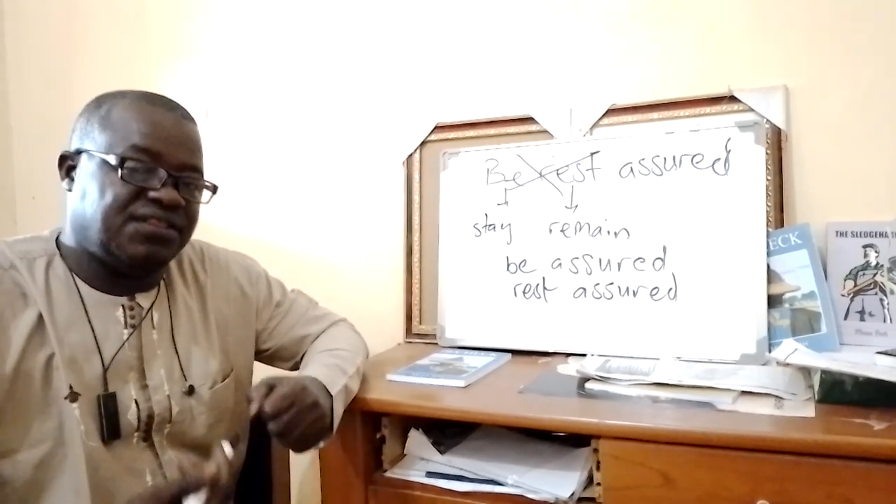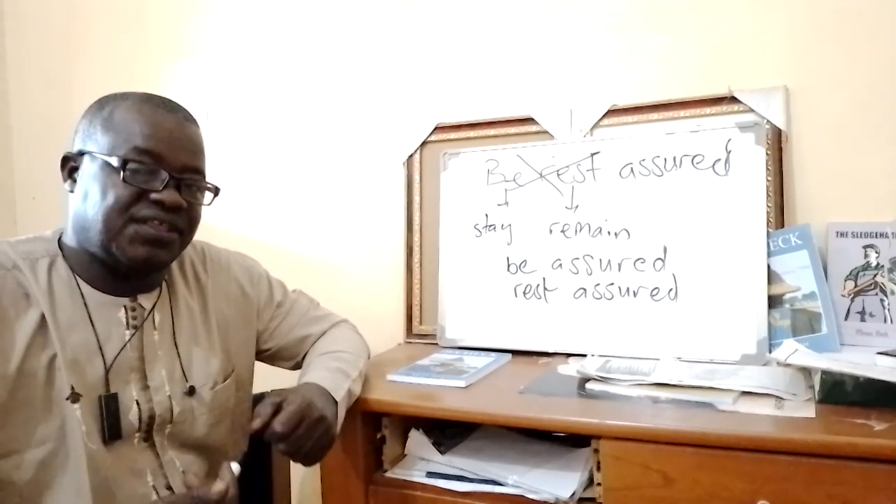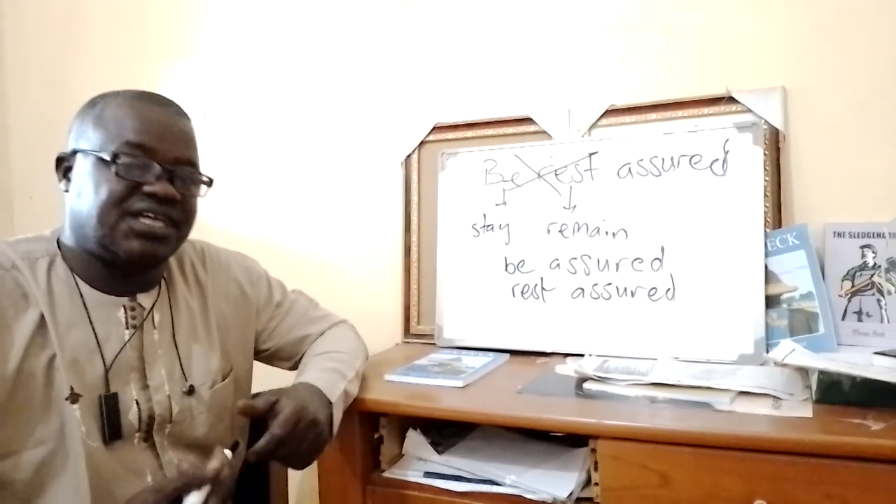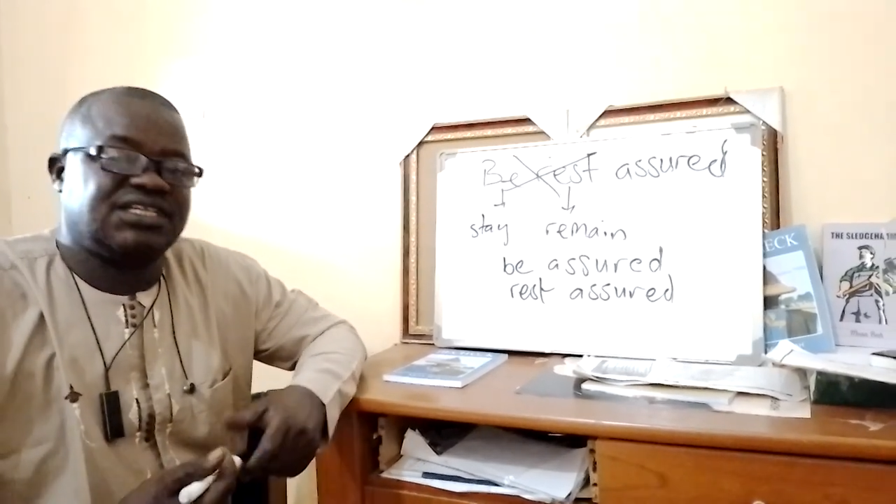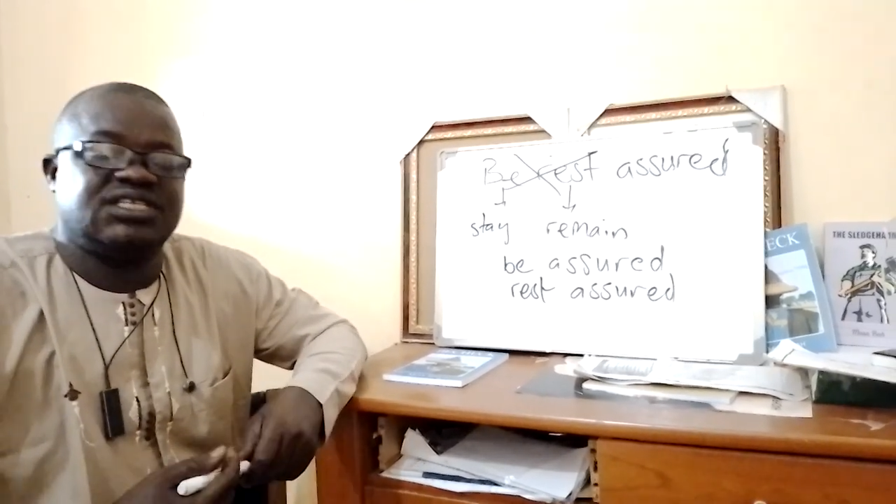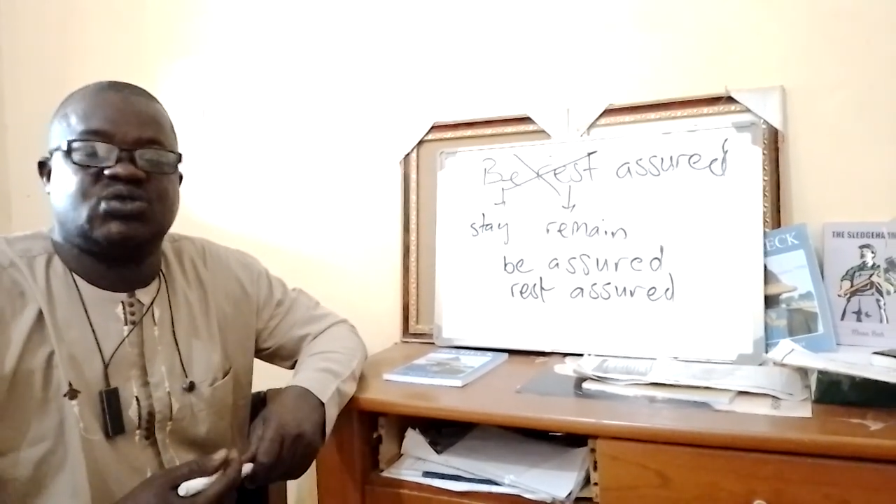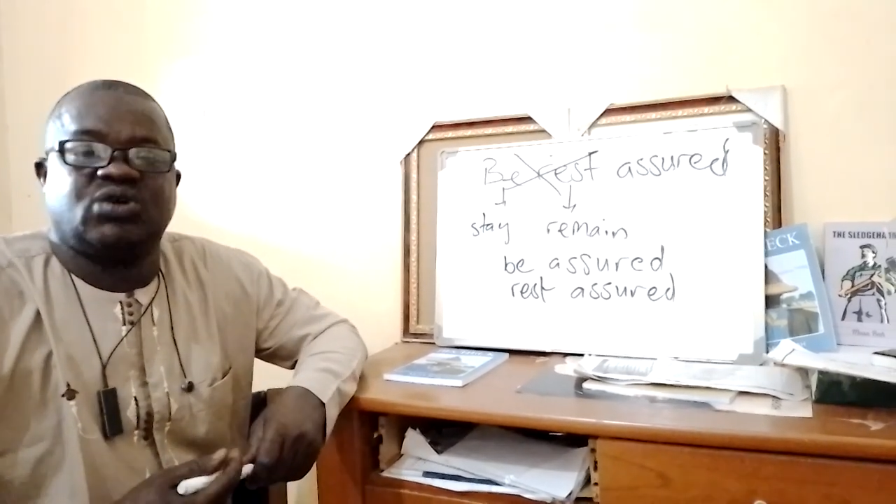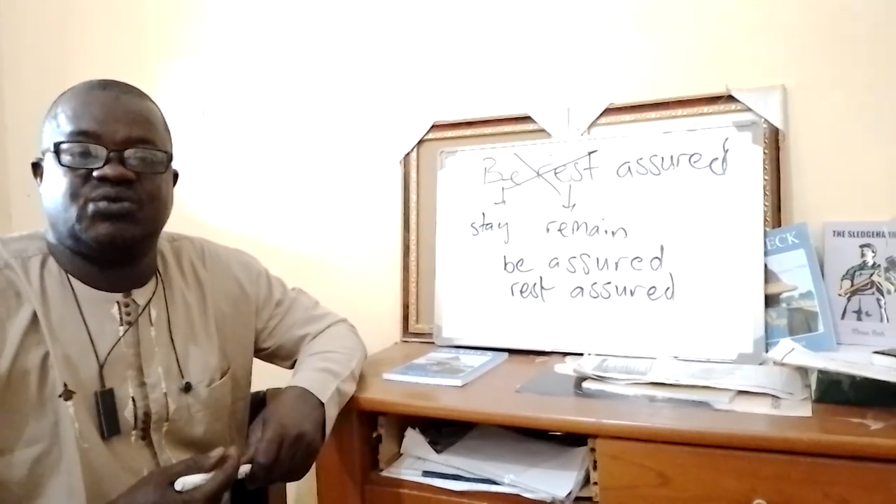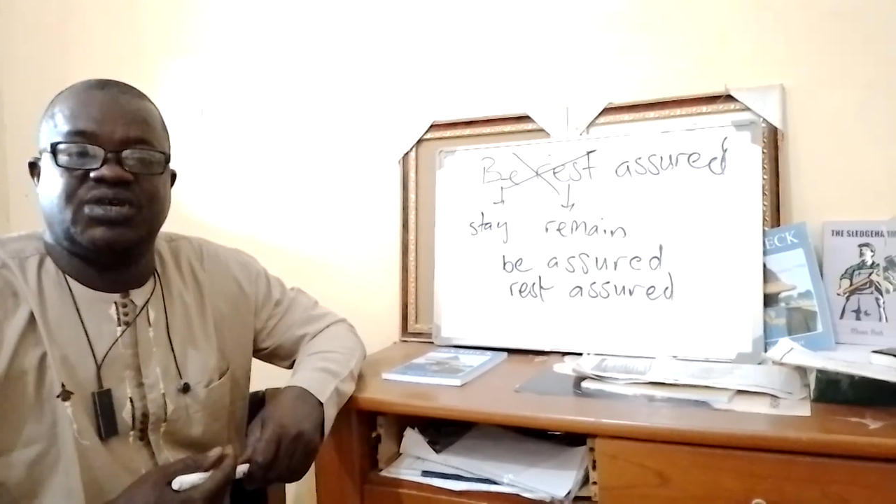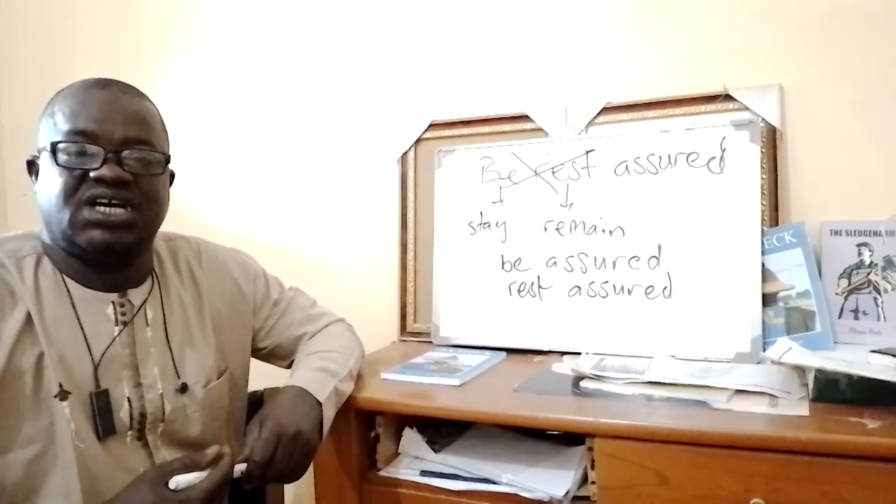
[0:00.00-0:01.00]
That is
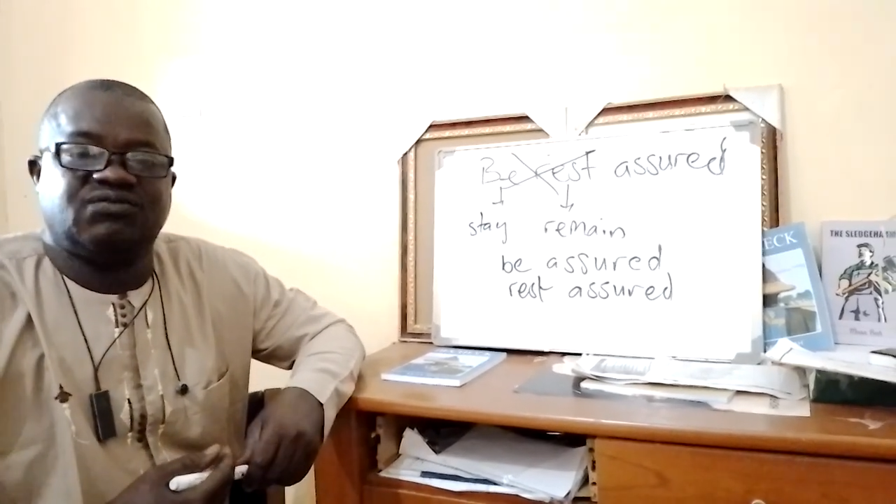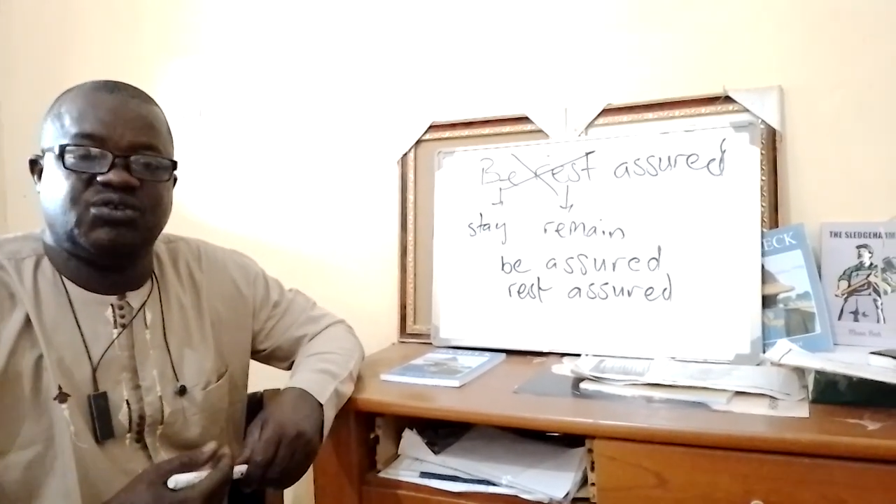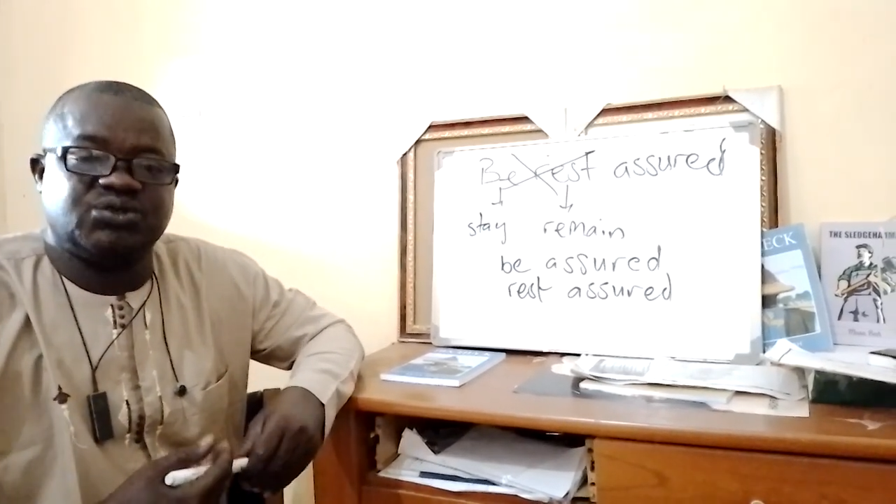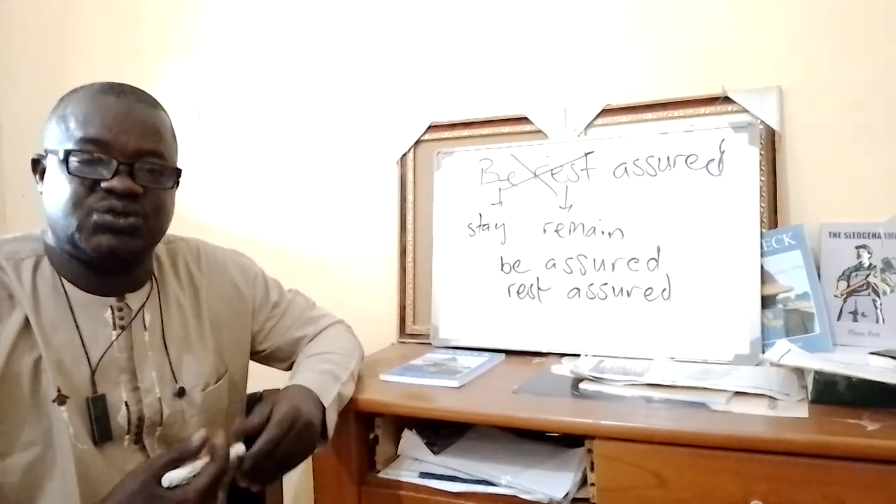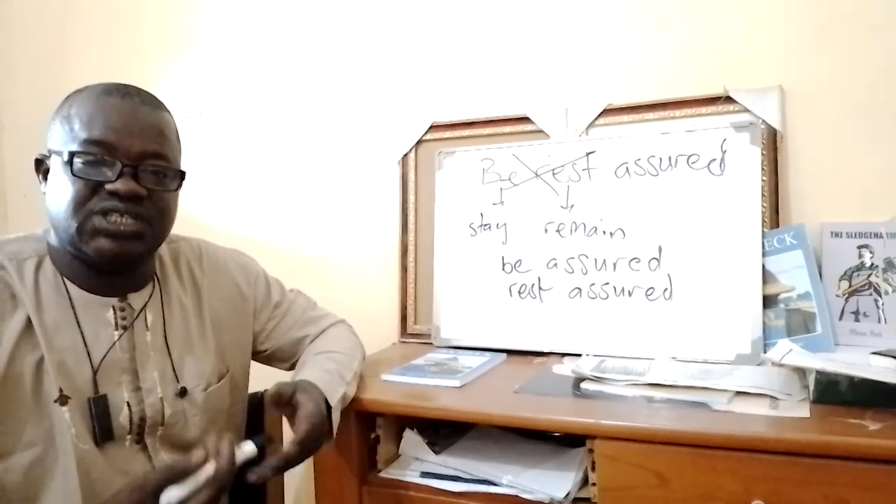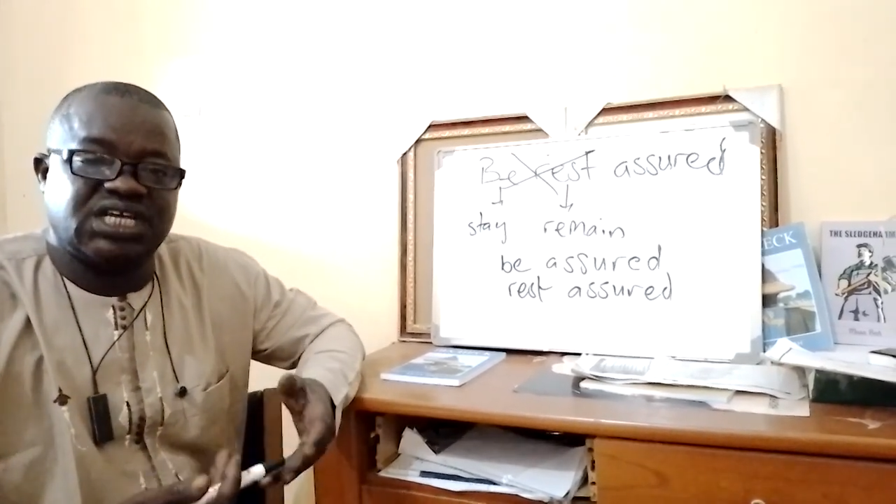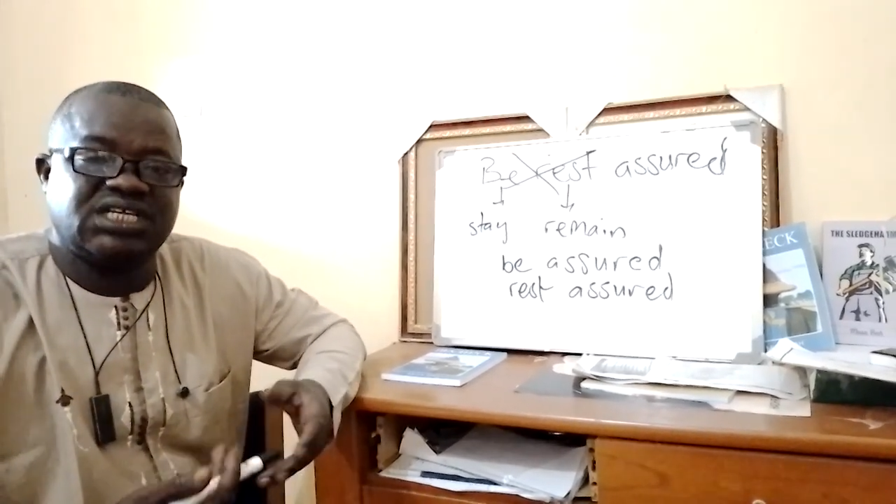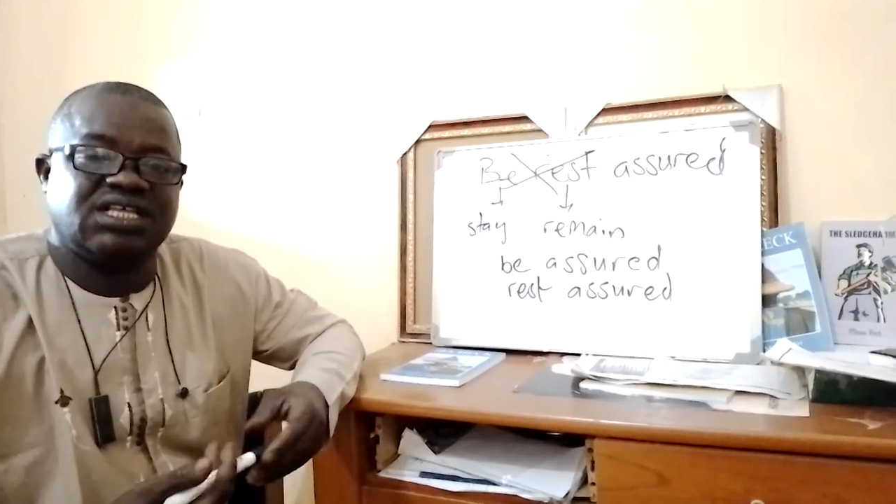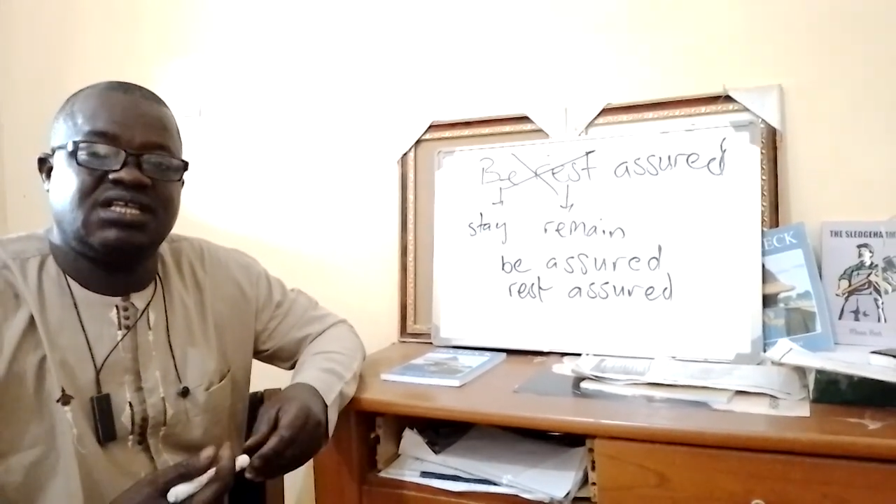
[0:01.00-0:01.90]
what we had for you today.